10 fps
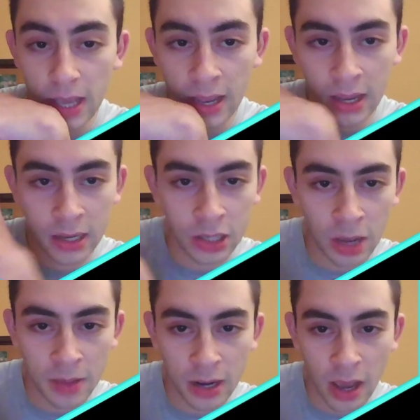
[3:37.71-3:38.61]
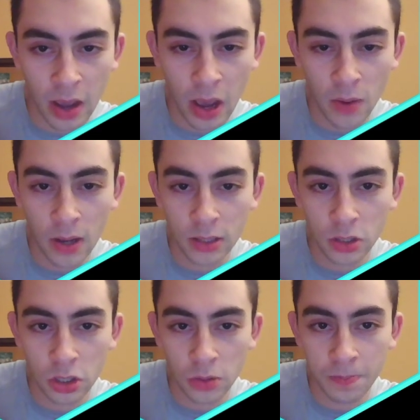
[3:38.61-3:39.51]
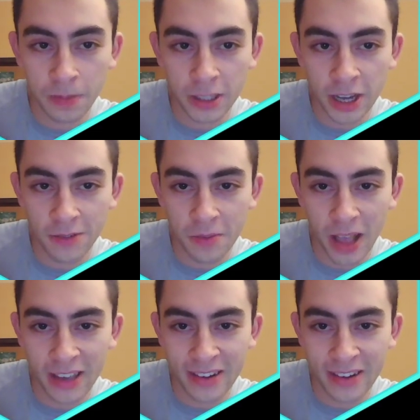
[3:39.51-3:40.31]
And I mean, how else do you bust out for black?